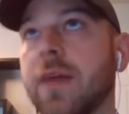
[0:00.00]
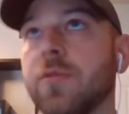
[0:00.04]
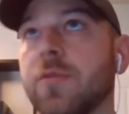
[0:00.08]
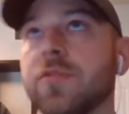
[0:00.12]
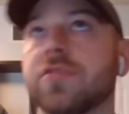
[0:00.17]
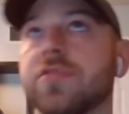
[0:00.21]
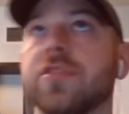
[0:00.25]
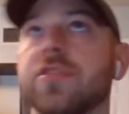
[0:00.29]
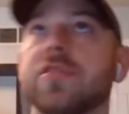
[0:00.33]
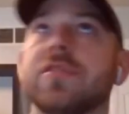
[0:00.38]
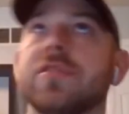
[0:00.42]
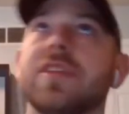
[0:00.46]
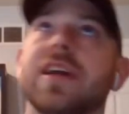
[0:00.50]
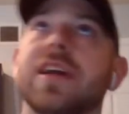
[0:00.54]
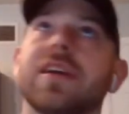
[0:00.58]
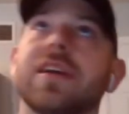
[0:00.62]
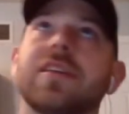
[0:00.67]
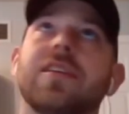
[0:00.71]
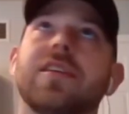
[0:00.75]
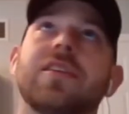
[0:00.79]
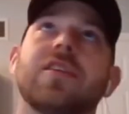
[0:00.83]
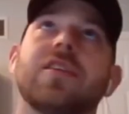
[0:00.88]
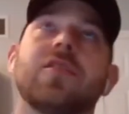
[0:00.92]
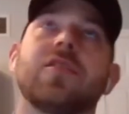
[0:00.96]
certainly not
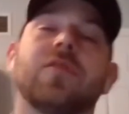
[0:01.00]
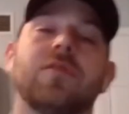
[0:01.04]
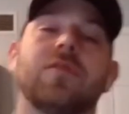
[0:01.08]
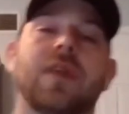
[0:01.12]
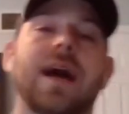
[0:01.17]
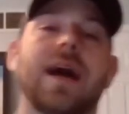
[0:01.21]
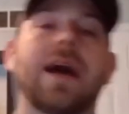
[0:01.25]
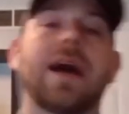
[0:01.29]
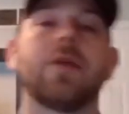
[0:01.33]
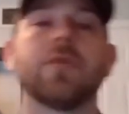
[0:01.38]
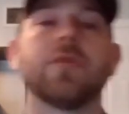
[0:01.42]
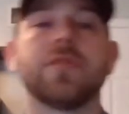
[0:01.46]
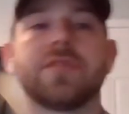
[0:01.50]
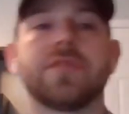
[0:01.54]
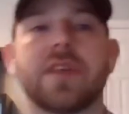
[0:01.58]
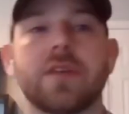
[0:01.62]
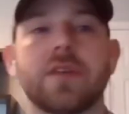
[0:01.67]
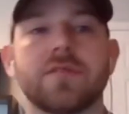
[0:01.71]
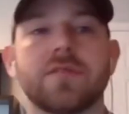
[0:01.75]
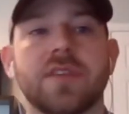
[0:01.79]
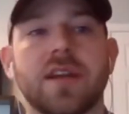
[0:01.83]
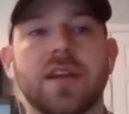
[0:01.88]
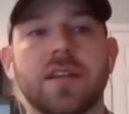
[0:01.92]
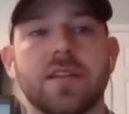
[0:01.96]
going to go hours
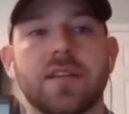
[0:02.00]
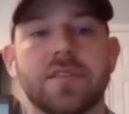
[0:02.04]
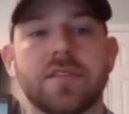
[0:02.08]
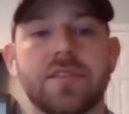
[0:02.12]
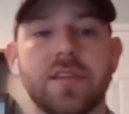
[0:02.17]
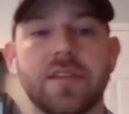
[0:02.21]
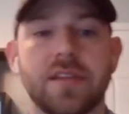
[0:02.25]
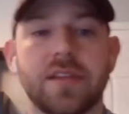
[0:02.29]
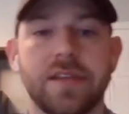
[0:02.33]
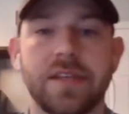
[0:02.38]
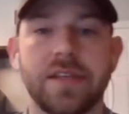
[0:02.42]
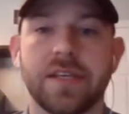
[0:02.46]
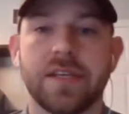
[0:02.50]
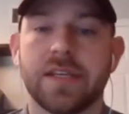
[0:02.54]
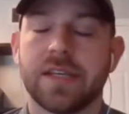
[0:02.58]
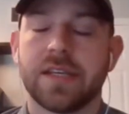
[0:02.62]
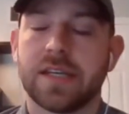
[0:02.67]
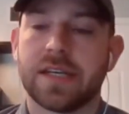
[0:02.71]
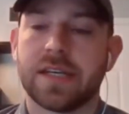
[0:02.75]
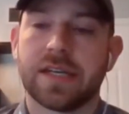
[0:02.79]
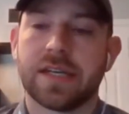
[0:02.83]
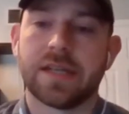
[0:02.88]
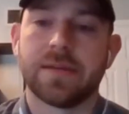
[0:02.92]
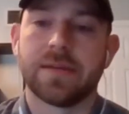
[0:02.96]
outside of the city.
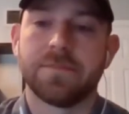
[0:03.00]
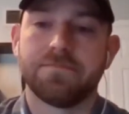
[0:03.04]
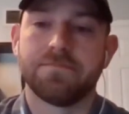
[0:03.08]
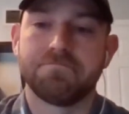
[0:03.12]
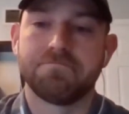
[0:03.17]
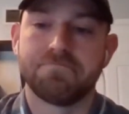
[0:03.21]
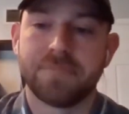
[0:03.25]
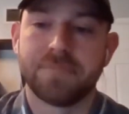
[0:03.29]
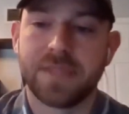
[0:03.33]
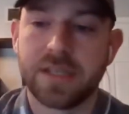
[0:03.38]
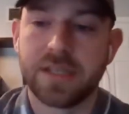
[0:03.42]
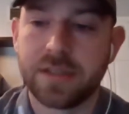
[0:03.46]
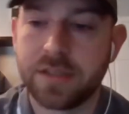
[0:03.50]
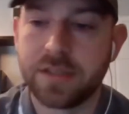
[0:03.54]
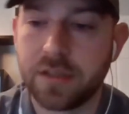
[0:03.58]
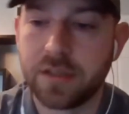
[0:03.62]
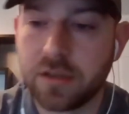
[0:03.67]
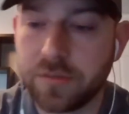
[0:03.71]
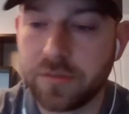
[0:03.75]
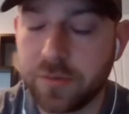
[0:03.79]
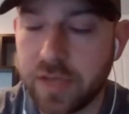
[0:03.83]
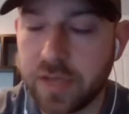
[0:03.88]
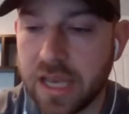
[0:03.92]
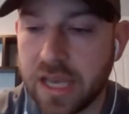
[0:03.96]

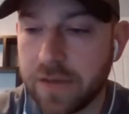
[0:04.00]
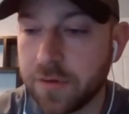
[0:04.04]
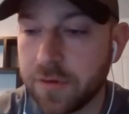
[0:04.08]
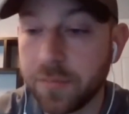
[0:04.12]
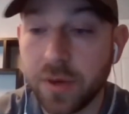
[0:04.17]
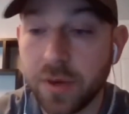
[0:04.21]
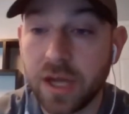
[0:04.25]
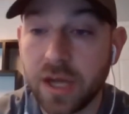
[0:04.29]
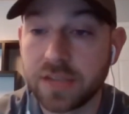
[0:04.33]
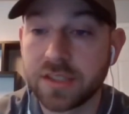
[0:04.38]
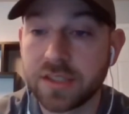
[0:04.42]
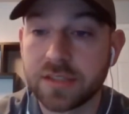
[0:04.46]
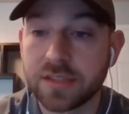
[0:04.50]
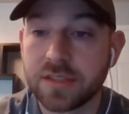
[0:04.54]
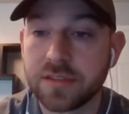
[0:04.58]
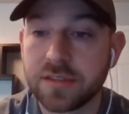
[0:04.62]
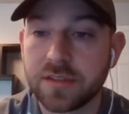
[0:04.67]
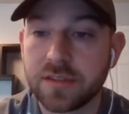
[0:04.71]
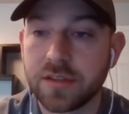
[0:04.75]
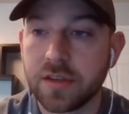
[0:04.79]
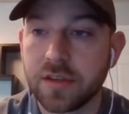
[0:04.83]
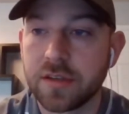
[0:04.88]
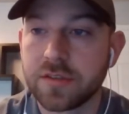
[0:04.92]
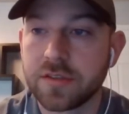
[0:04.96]
If we have a project
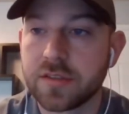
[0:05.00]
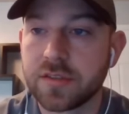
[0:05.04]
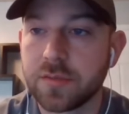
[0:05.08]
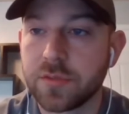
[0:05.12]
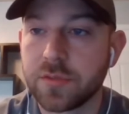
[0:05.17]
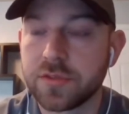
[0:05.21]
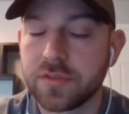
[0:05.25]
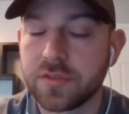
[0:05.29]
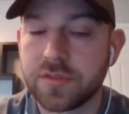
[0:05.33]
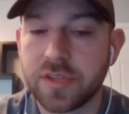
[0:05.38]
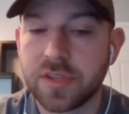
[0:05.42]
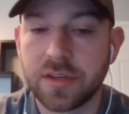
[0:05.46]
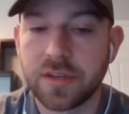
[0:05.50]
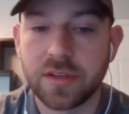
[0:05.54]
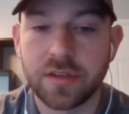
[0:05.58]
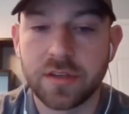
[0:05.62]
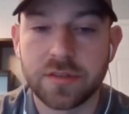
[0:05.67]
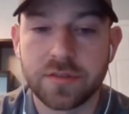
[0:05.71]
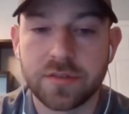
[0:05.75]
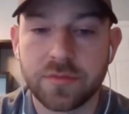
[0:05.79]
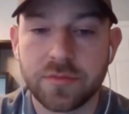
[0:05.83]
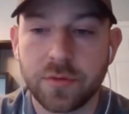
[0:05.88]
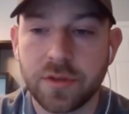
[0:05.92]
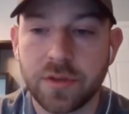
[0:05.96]
and someone sending
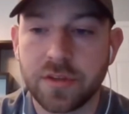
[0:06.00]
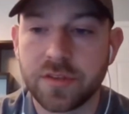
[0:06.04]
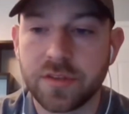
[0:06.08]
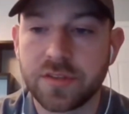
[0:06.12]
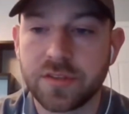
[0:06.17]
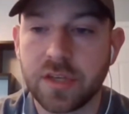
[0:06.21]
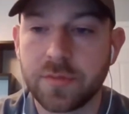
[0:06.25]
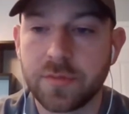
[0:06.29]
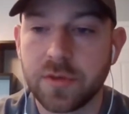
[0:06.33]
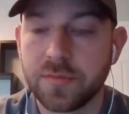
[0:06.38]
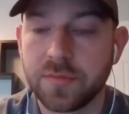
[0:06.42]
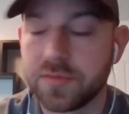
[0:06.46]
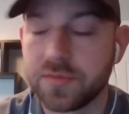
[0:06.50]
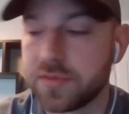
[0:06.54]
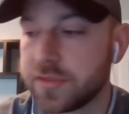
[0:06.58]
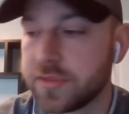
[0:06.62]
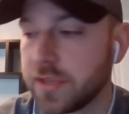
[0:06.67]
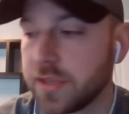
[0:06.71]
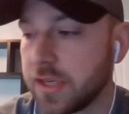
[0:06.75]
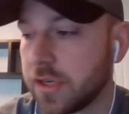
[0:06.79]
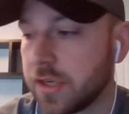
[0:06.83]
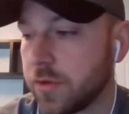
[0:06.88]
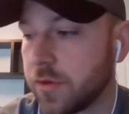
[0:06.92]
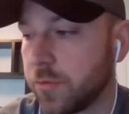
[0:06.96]
us one in the suburbs,
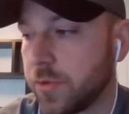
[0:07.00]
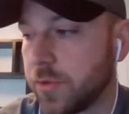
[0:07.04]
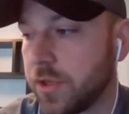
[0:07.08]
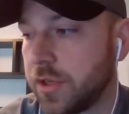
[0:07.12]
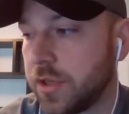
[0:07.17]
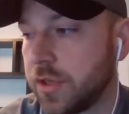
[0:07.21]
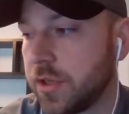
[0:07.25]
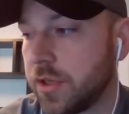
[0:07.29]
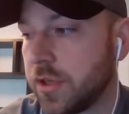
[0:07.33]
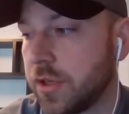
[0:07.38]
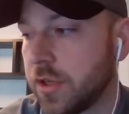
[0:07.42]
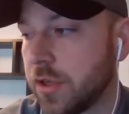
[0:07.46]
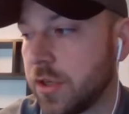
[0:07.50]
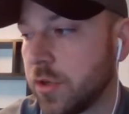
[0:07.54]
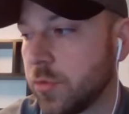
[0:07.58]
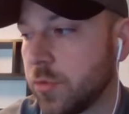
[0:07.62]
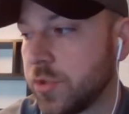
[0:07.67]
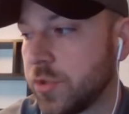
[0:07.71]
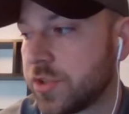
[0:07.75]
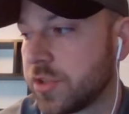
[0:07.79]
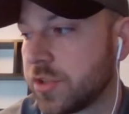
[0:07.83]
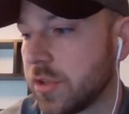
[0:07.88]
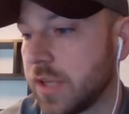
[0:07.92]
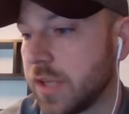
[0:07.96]
we
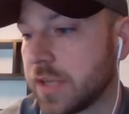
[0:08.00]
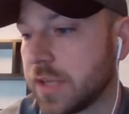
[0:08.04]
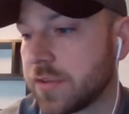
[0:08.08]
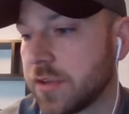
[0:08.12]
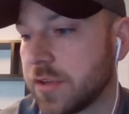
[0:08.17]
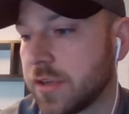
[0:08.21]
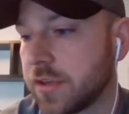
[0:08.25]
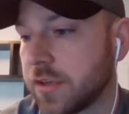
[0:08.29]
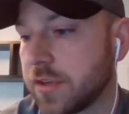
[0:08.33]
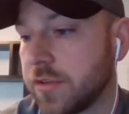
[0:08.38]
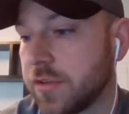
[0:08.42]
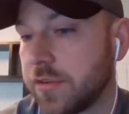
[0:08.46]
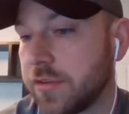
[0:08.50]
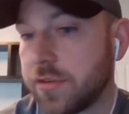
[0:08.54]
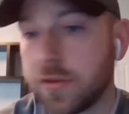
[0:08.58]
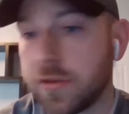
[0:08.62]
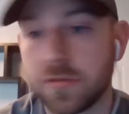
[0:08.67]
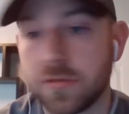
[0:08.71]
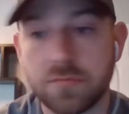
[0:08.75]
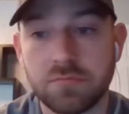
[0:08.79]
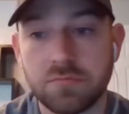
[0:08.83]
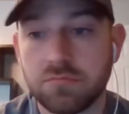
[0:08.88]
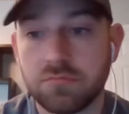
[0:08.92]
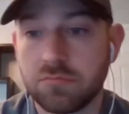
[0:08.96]
still like to
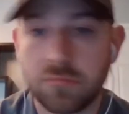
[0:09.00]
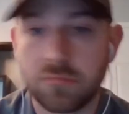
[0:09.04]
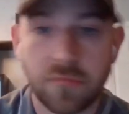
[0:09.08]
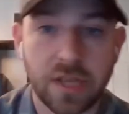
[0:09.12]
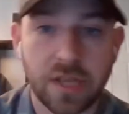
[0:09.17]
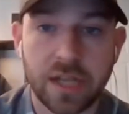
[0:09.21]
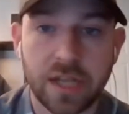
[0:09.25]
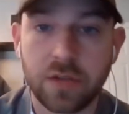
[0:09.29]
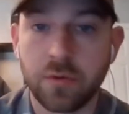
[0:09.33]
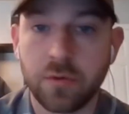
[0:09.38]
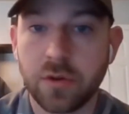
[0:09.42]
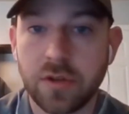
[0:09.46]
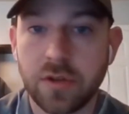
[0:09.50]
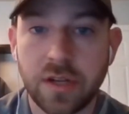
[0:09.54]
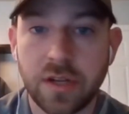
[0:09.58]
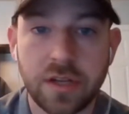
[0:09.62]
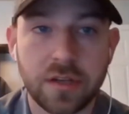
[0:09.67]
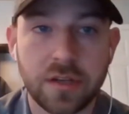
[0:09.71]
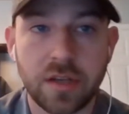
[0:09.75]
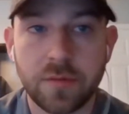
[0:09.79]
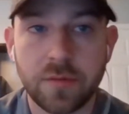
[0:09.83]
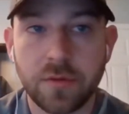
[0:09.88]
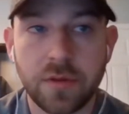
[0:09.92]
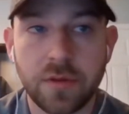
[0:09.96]
consult
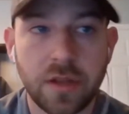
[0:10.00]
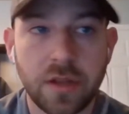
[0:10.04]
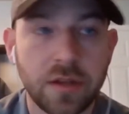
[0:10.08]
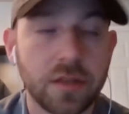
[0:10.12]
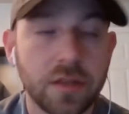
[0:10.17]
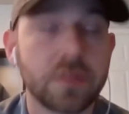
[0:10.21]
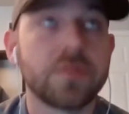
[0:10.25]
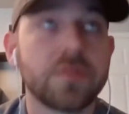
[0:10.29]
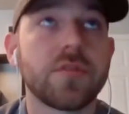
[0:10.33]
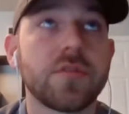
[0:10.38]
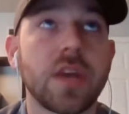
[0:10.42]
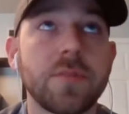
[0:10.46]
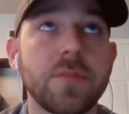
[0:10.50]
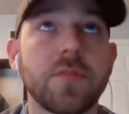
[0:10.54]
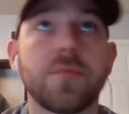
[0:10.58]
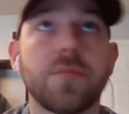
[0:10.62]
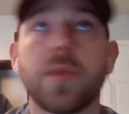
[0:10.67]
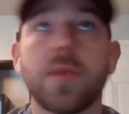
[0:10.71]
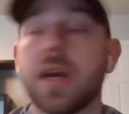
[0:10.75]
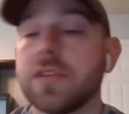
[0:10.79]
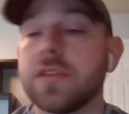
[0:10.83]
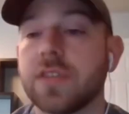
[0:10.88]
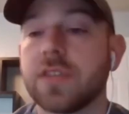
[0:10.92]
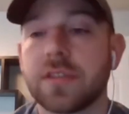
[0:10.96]
any type of
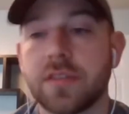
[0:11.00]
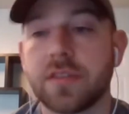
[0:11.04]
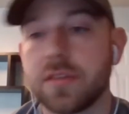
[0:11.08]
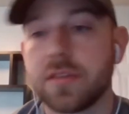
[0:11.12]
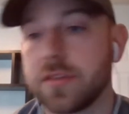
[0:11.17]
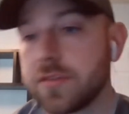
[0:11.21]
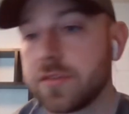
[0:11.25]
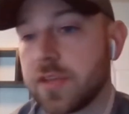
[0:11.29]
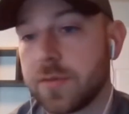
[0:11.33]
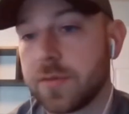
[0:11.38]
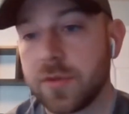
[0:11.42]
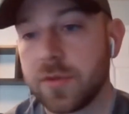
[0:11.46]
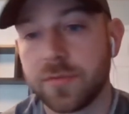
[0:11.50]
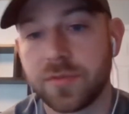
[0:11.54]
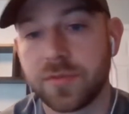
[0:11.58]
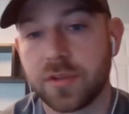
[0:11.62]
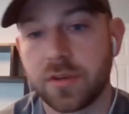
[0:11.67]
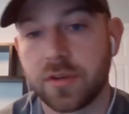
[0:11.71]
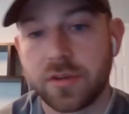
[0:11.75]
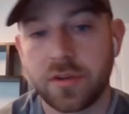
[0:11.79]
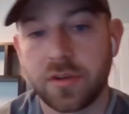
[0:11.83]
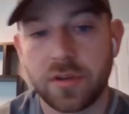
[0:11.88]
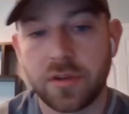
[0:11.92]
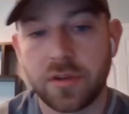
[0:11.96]
project in the suburbs,
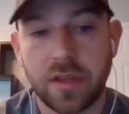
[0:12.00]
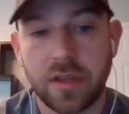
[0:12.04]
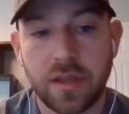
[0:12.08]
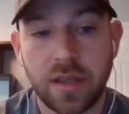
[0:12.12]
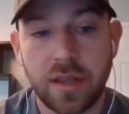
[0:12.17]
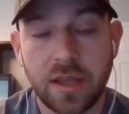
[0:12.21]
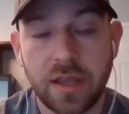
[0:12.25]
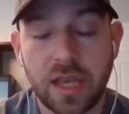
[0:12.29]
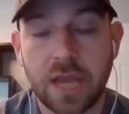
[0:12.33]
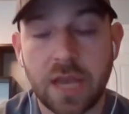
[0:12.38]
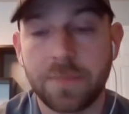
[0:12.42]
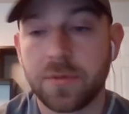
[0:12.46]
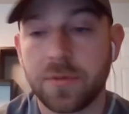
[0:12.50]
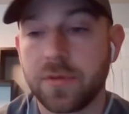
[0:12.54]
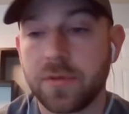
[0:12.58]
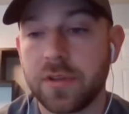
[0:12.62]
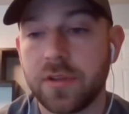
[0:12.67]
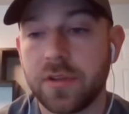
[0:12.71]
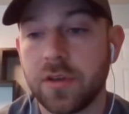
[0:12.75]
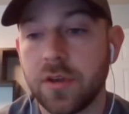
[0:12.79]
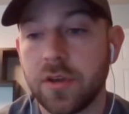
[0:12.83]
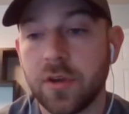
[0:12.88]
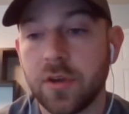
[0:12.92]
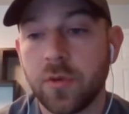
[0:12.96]
and are
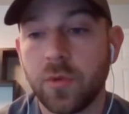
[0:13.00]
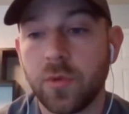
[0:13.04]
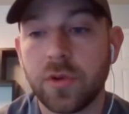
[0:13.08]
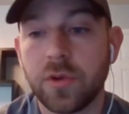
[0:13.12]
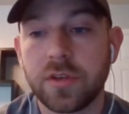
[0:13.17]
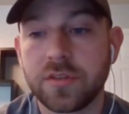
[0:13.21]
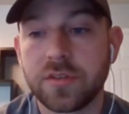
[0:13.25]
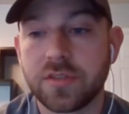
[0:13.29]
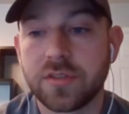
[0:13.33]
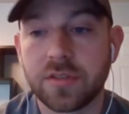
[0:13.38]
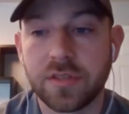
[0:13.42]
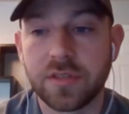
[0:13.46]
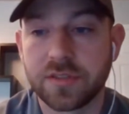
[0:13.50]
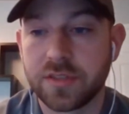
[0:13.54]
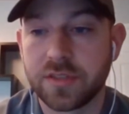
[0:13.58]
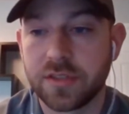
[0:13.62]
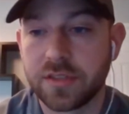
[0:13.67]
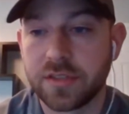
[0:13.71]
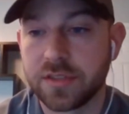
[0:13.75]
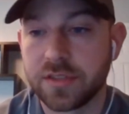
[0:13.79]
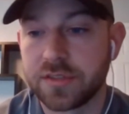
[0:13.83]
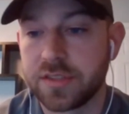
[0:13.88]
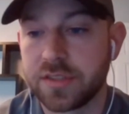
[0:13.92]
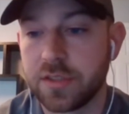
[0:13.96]
happily willing to
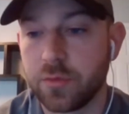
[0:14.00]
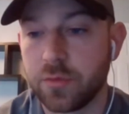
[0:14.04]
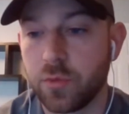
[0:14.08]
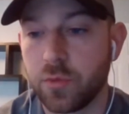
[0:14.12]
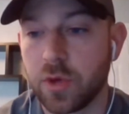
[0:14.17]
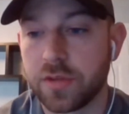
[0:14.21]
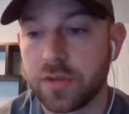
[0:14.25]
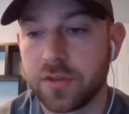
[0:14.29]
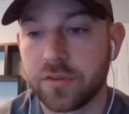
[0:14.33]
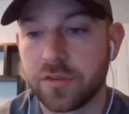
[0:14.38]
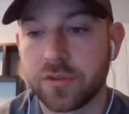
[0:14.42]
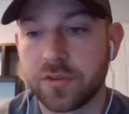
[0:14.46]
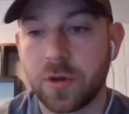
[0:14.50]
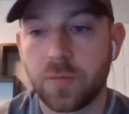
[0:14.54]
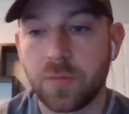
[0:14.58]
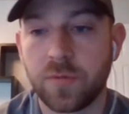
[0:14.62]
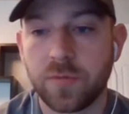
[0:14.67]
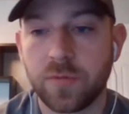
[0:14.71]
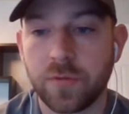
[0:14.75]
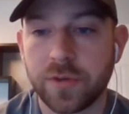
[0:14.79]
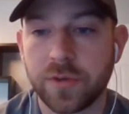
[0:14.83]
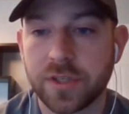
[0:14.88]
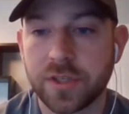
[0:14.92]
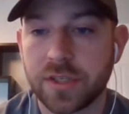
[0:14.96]
listen to see what the scope
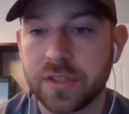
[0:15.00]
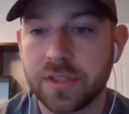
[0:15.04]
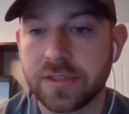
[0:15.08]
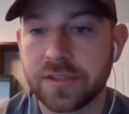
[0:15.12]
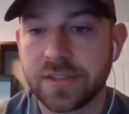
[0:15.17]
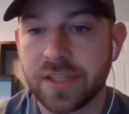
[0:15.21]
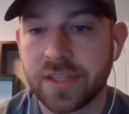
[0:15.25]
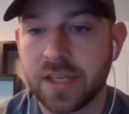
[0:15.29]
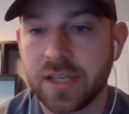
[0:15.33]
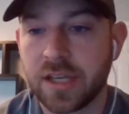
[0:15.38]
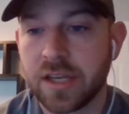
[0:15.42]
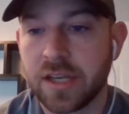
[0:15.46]
of work is.